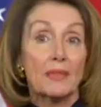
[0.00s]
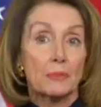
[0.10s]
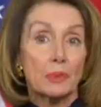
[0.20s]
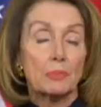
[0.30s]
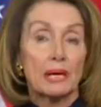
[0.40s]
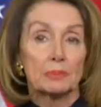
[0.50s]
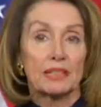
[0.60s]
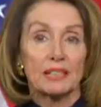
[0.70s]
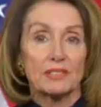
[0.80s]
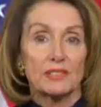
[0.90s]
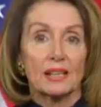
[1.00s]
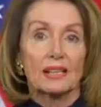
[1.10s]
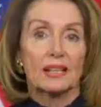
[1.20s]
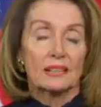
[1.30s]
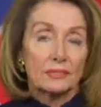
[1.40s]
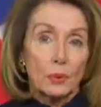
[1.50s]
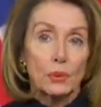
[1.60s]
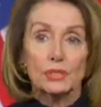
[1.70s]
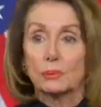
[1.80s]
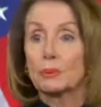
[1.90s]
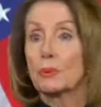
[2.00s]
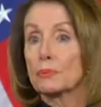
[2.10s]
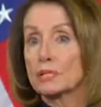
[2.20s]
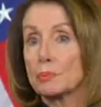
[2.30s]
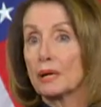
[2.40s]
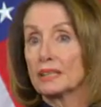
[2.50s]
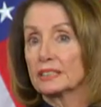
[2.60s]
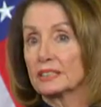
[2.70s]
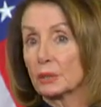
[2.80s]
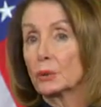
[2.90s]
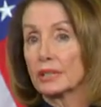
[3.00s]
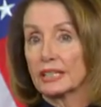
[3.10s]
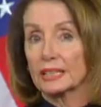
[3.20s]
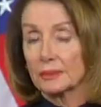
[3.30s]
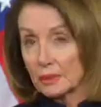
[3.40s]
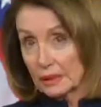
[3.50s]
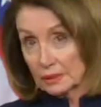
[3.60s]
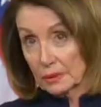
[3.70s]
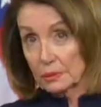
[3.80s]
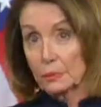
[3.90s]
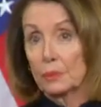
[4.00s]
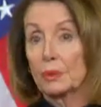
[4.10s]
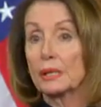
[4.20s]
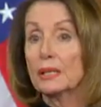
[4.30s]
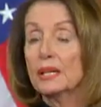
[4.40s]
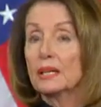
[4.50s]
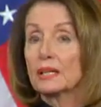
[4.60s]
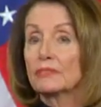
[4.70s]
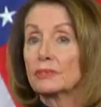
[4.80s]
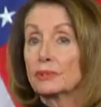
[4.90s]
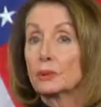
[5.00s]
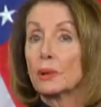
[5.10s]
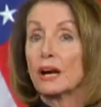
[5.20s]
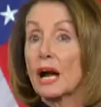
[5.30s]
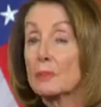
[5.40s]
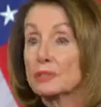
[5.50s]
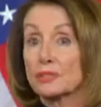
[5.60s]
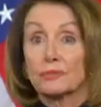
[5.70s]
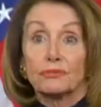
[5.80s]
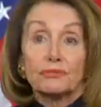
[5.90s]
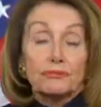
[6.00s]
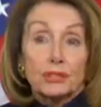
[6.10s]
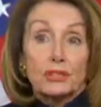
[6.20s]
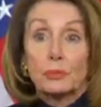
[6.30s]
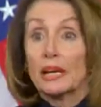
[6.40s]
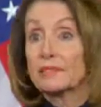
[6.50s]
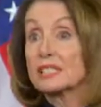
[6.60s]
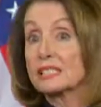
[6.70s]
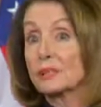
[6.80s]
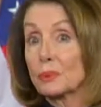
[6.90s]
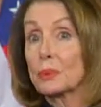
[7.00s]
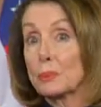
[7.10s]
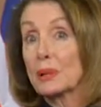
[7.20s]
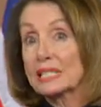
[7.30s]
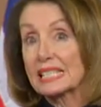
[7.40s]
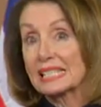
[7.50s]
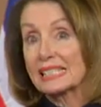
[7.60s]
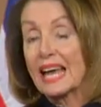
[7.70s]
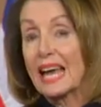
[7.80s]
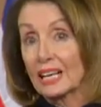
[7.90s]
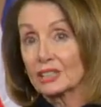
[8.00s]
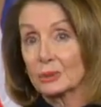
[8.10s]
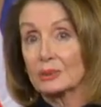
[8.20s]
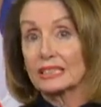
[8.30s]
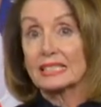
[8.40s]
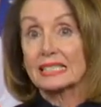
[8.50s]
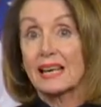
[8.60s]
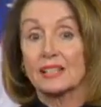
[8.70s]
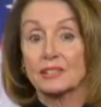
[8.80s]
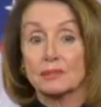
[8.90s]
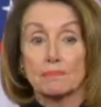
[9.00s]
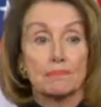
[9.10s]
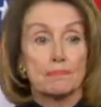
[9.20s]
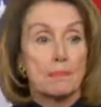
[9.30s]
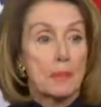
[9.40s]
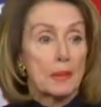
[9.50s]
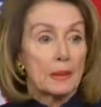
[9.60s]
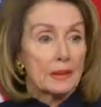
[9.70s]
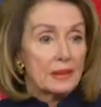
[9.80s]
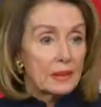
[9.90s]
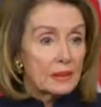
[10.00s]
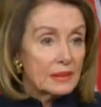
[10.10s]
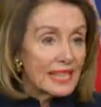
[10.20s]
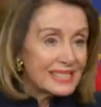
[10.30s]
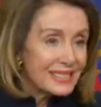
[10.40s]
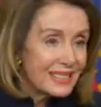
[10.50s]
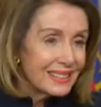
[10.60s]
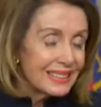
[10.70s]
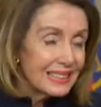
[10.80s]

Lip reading: the Republicans. And, of course, we will respond accordingly when we review our options. First, we have to see what the president actually says. Yes, yeah.